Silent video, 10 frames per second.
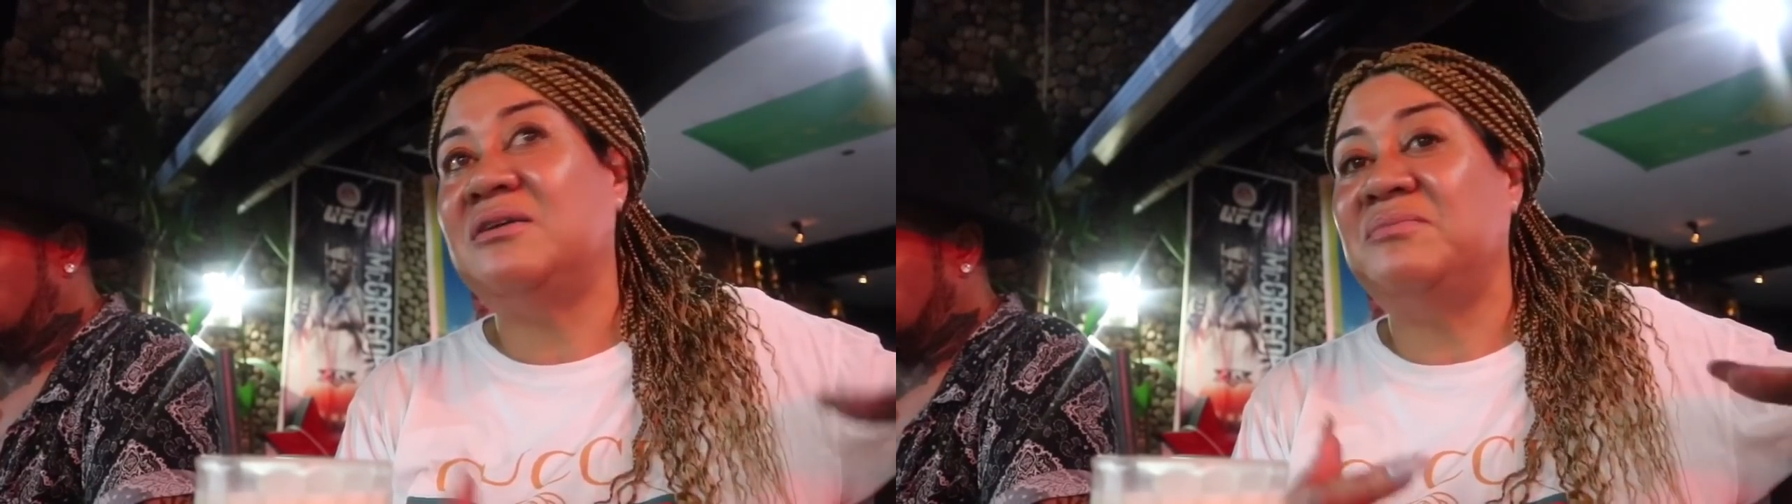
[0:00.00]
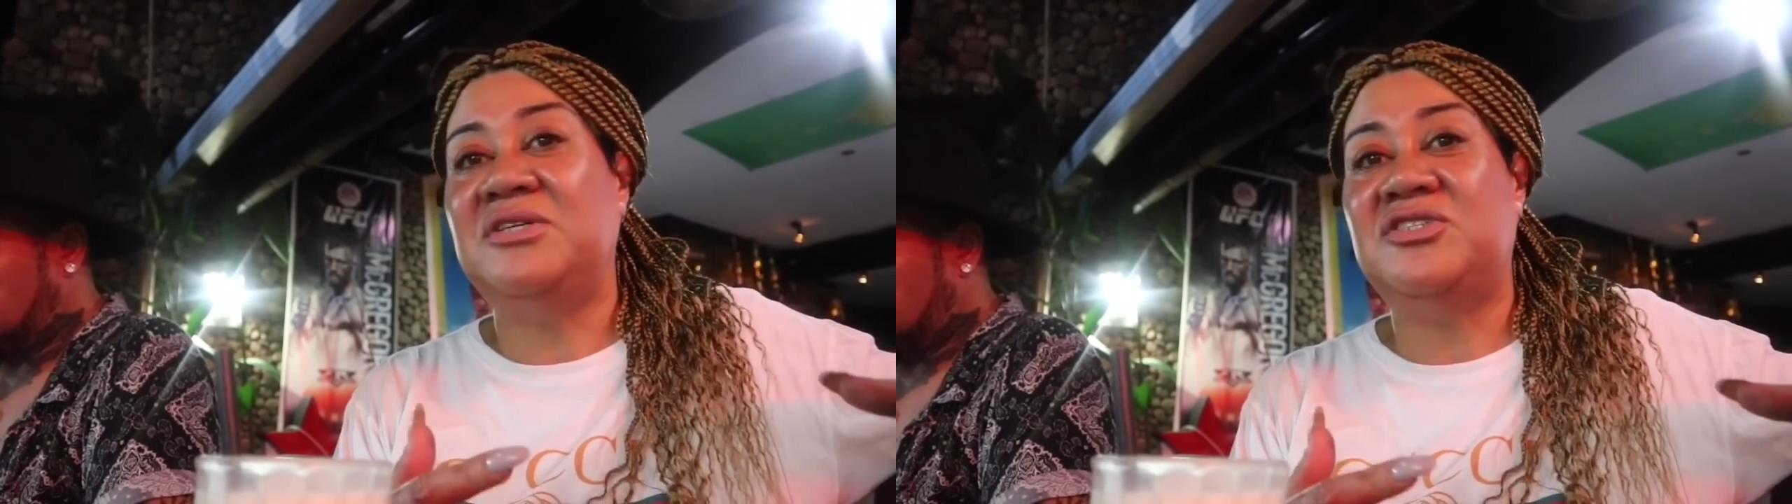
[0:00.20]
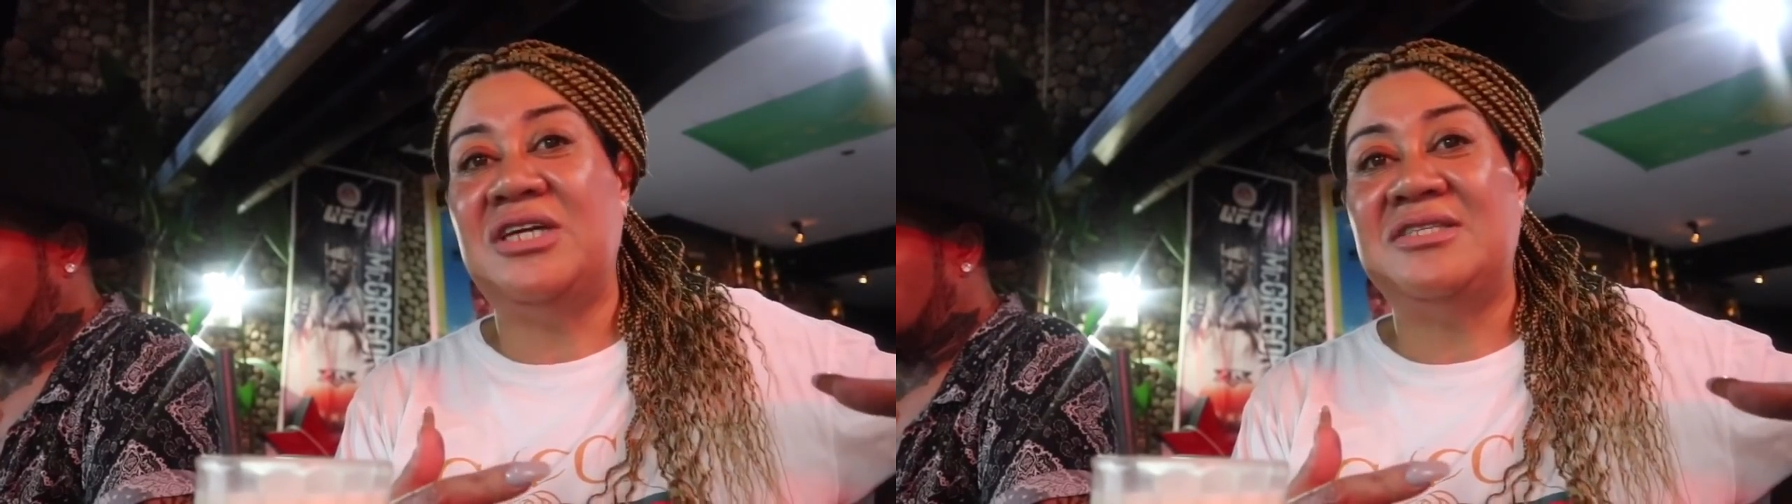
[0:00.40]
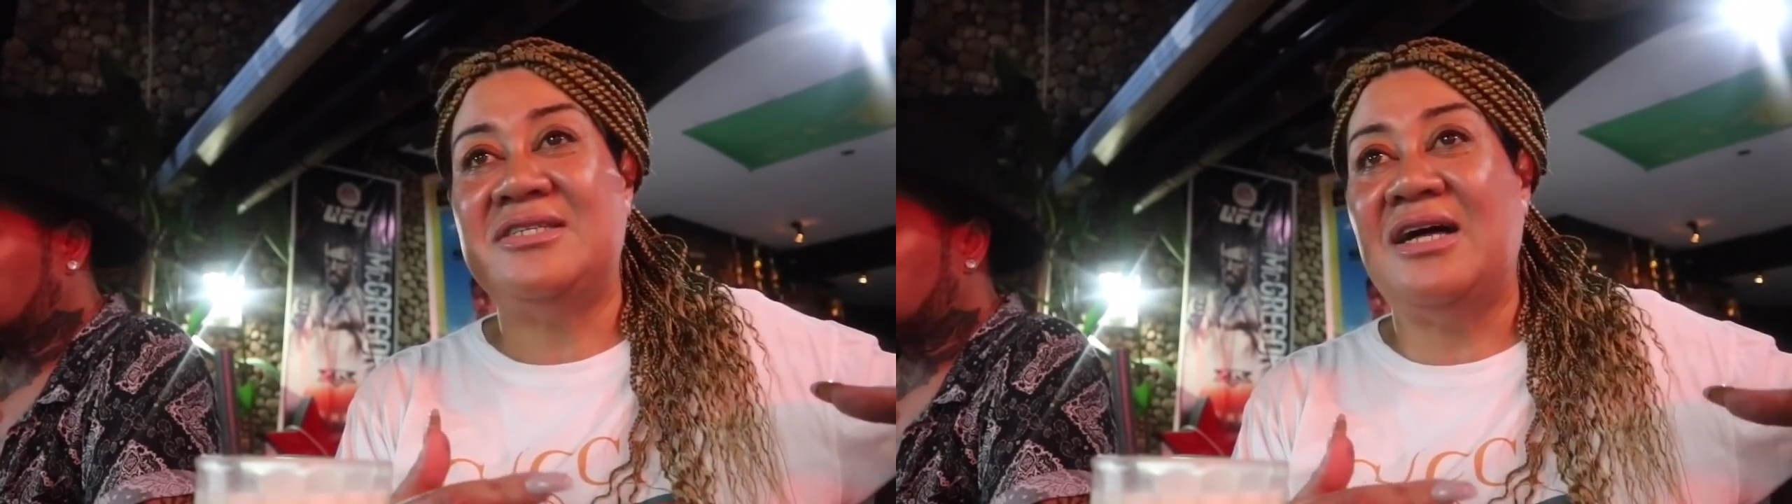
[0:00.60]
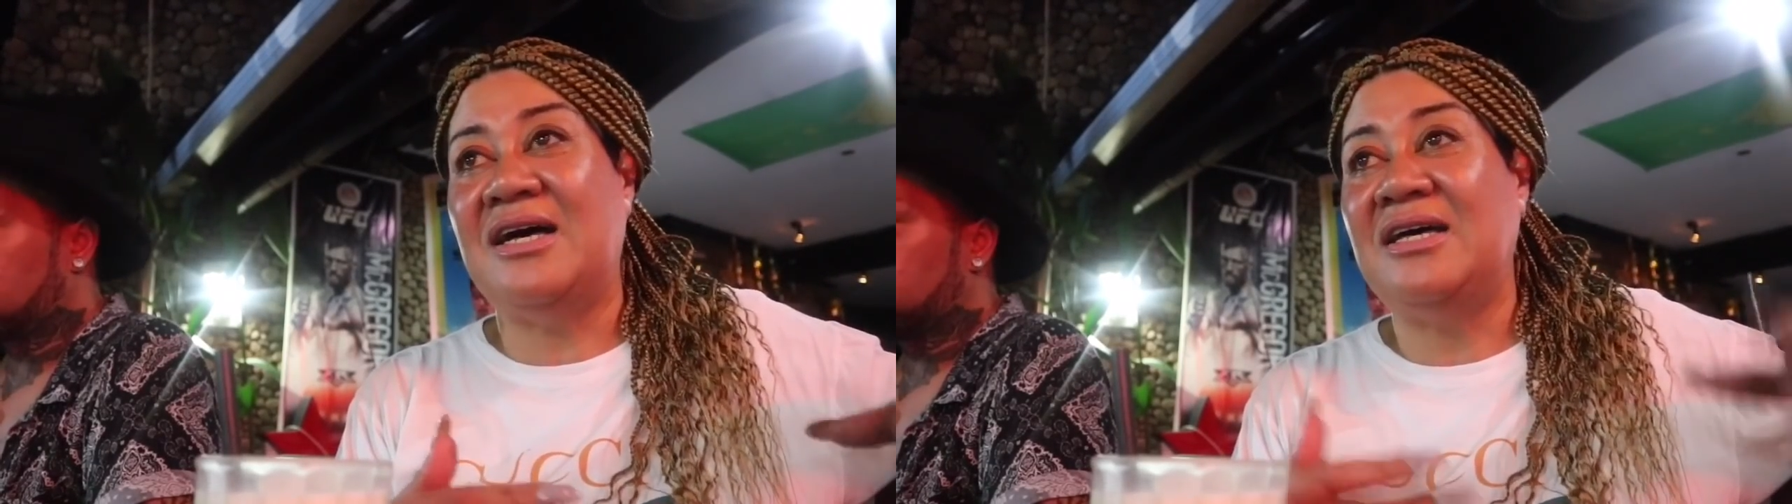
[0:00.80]
it can be
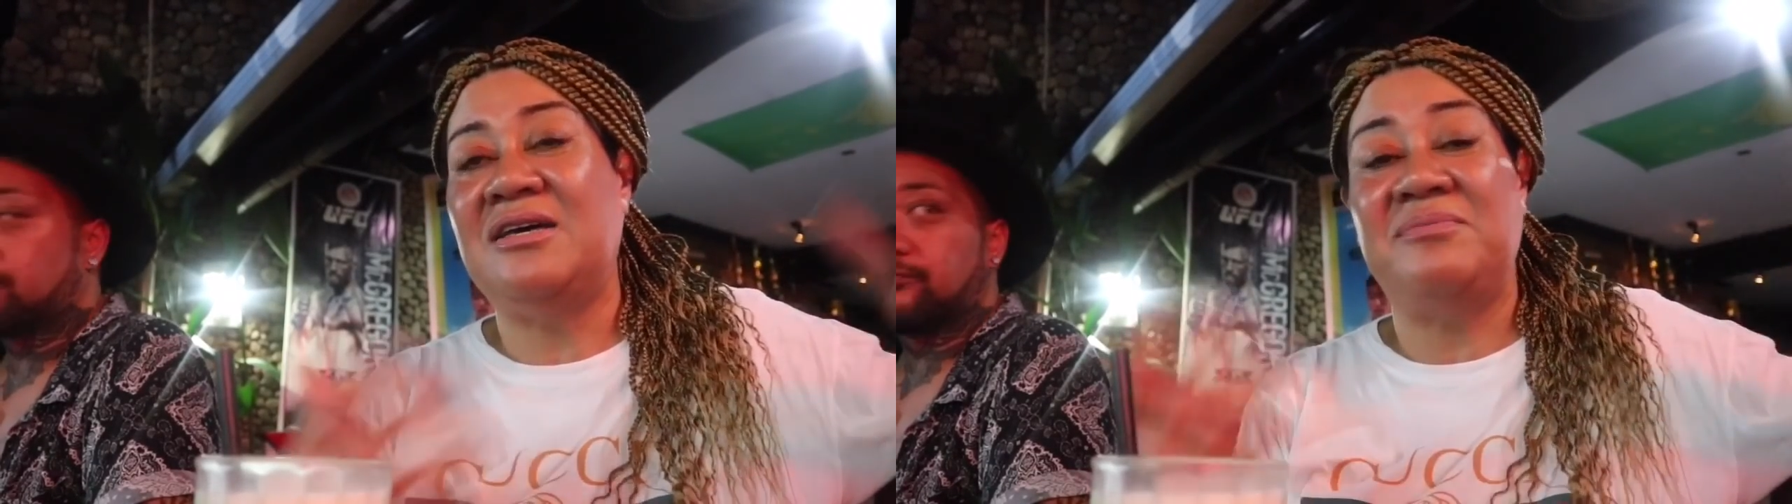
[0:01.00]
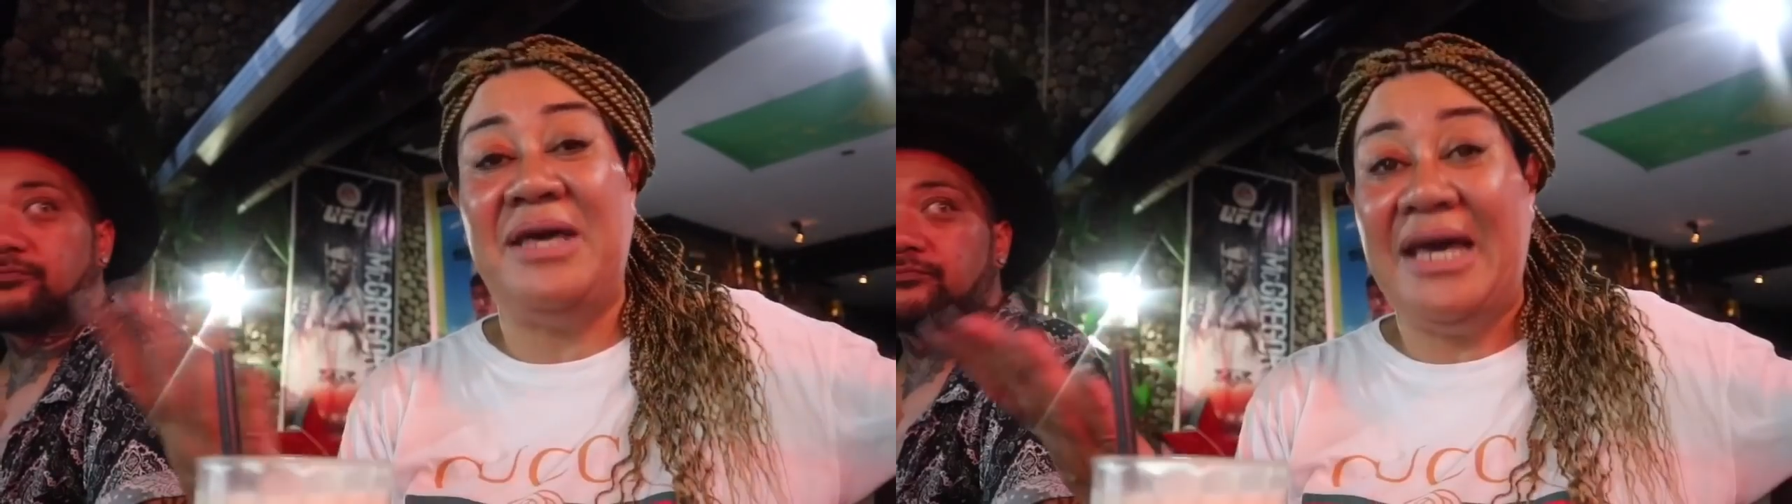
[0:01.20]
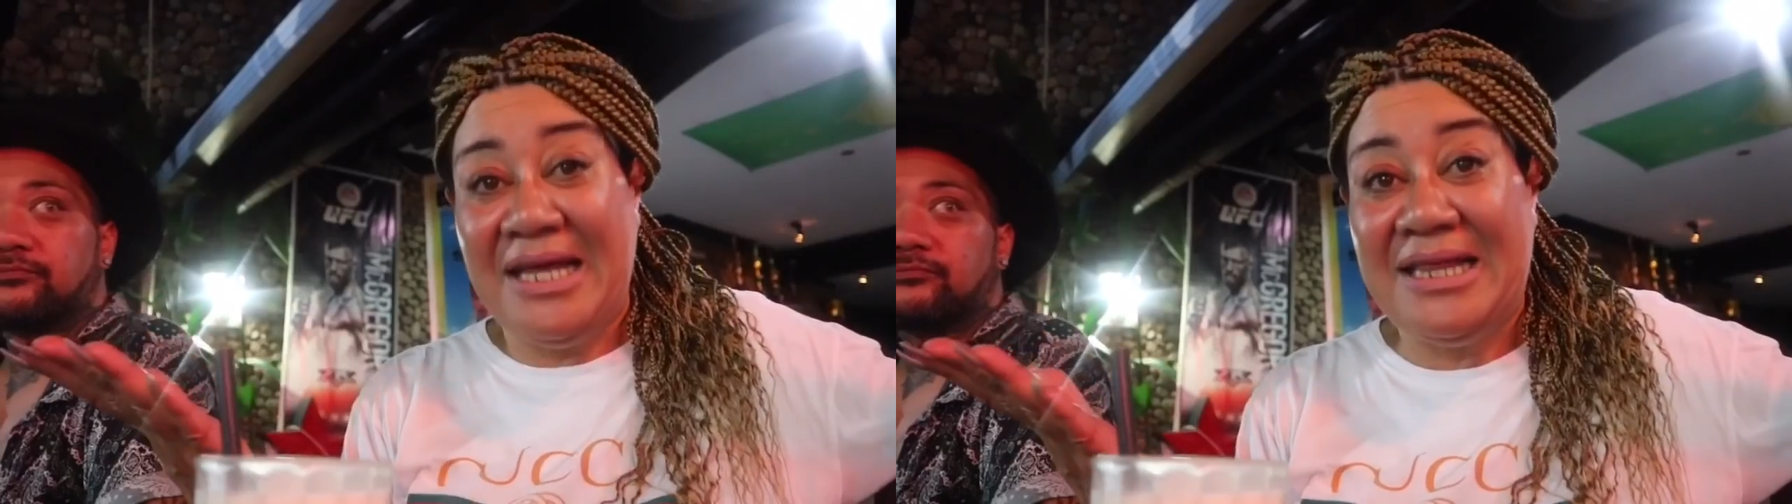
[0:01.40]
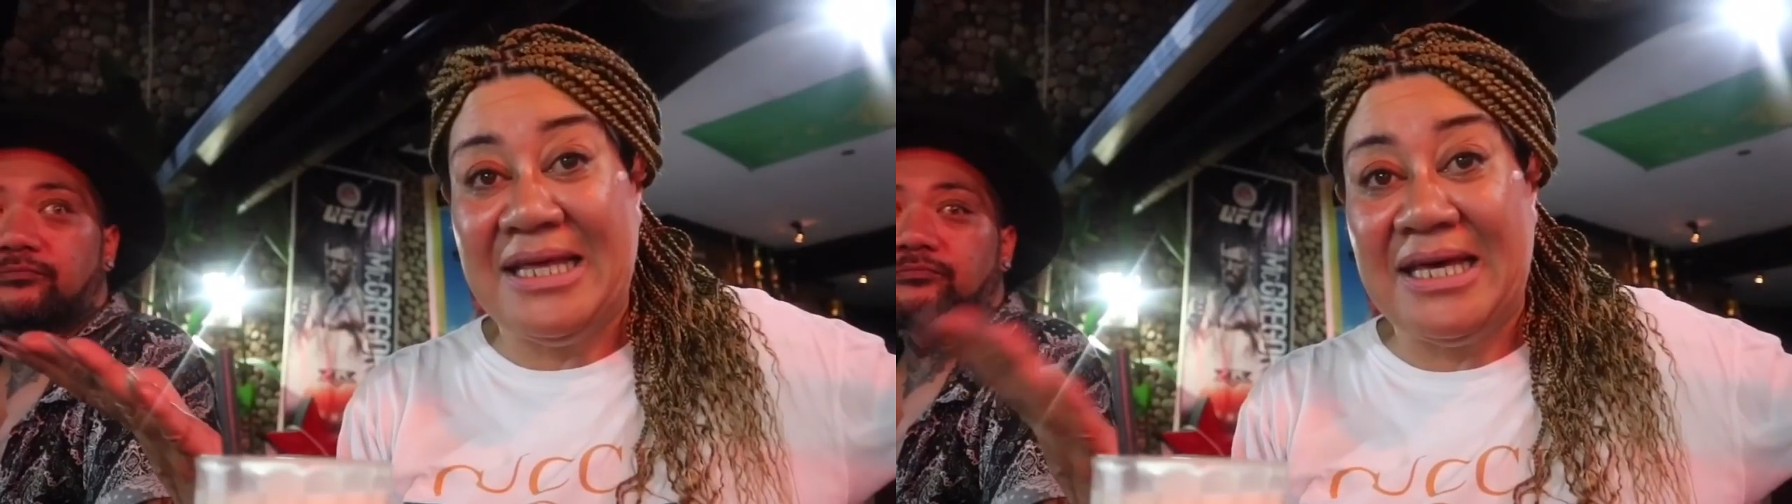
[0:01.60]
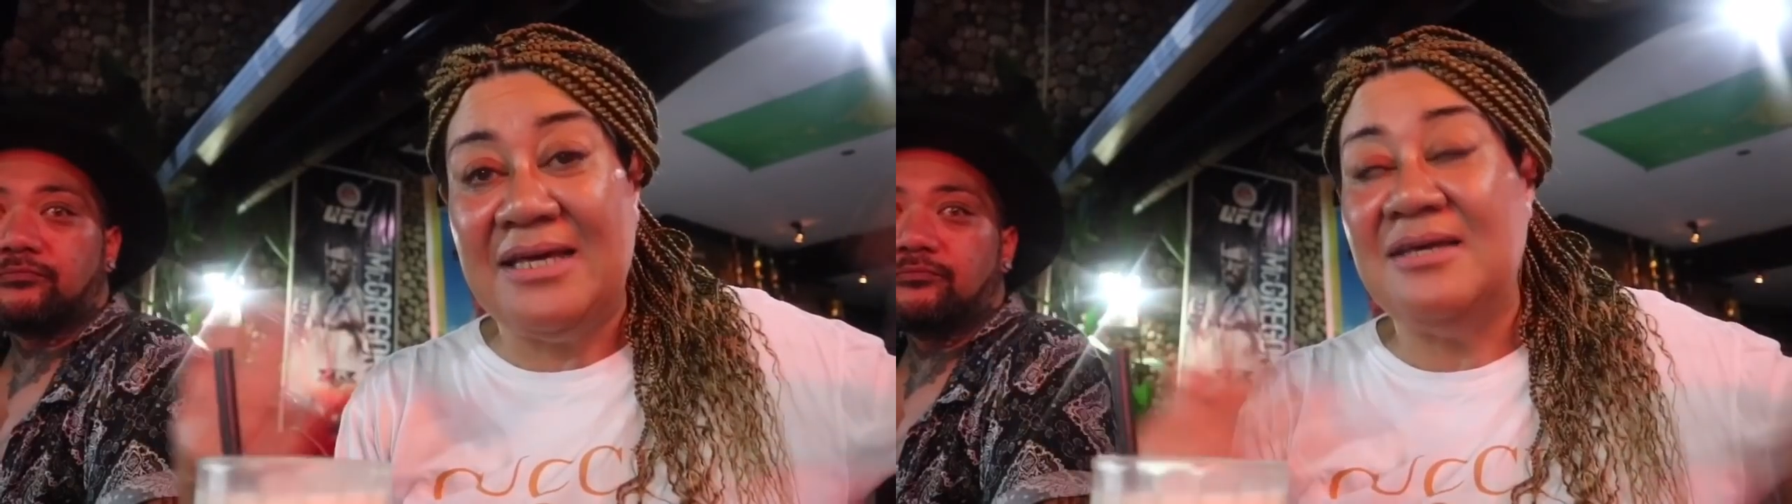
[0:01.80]
Jetstar, it can be
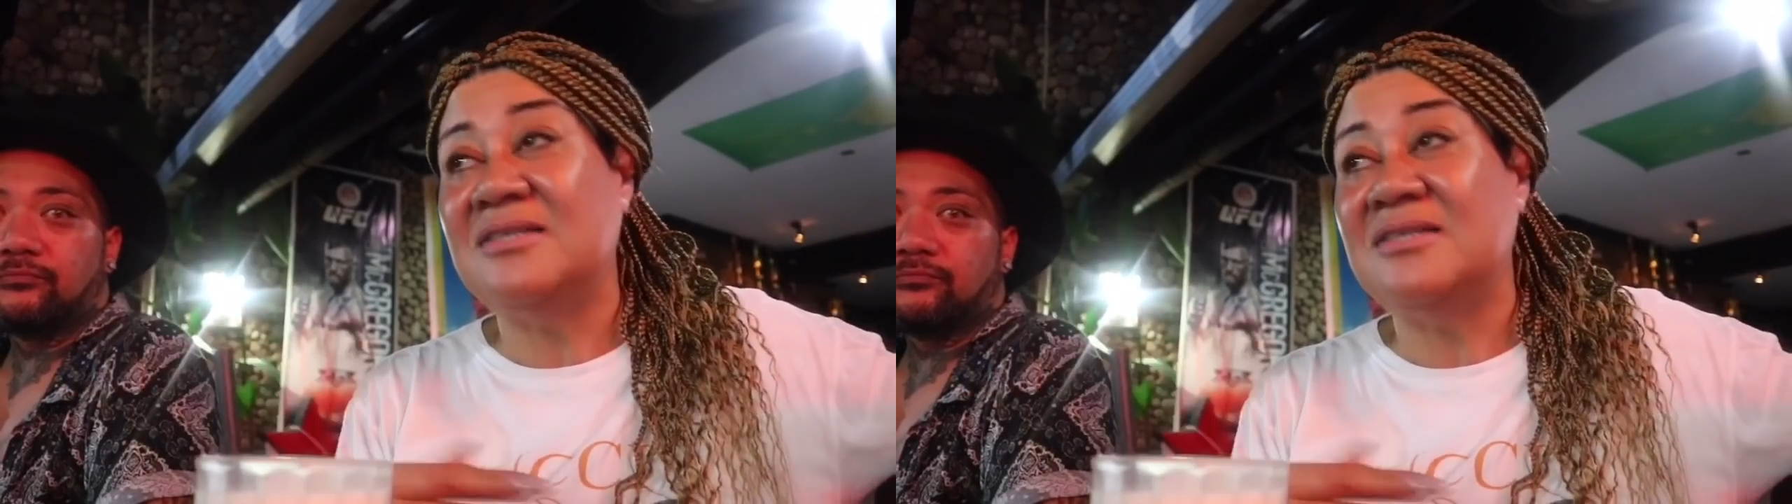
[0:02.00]
anything,